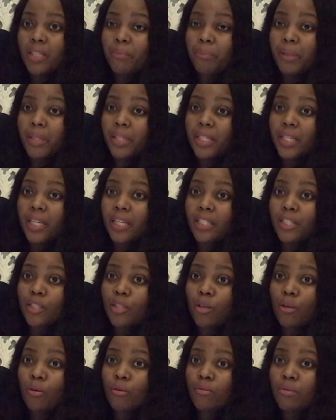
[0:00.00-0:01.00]
But yeah,
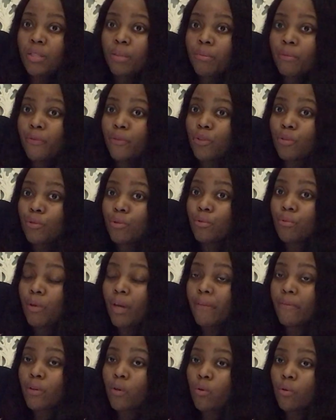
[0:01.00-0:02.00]
so some of you do
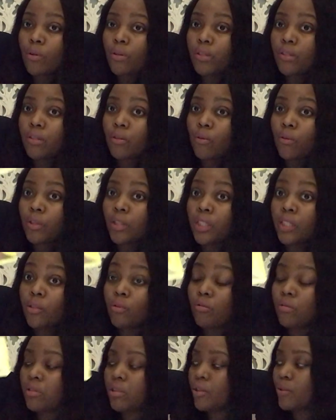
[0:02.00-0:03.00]
have a court or
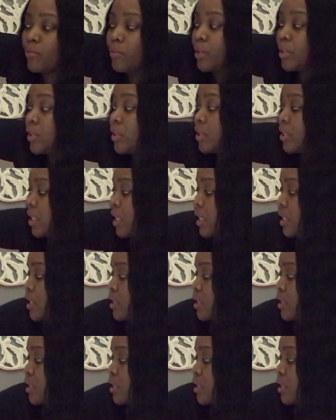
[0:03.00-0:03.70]
legal situation that